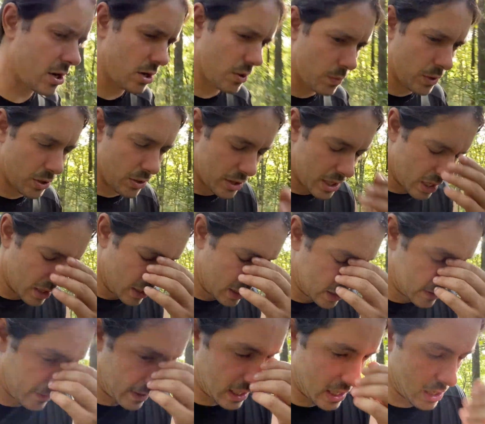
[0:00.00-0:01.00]
and what you think of
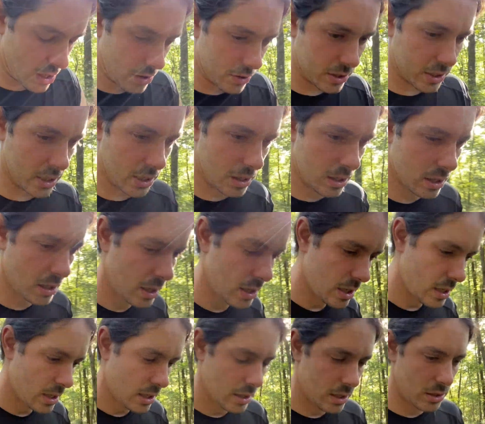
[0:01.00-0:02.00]
these videos.
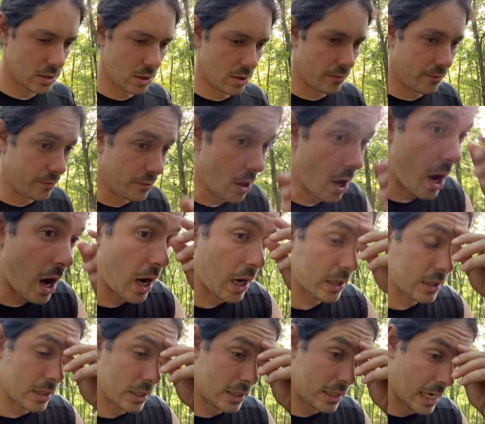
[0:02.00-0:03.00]
These little
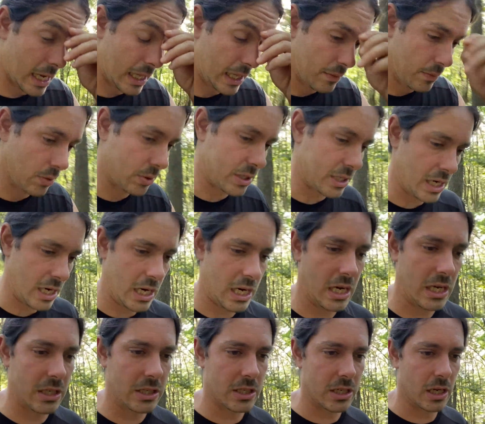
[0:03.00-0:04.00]
vlogs and daily
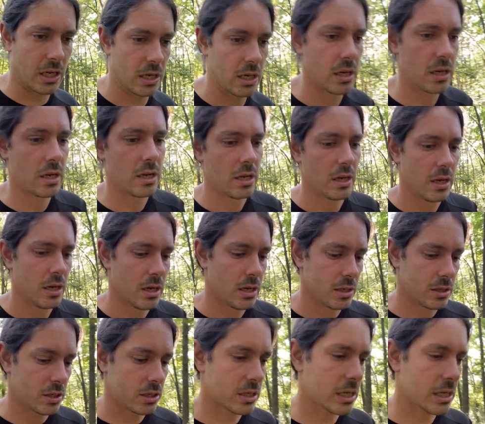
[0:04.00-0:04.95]
routines, and just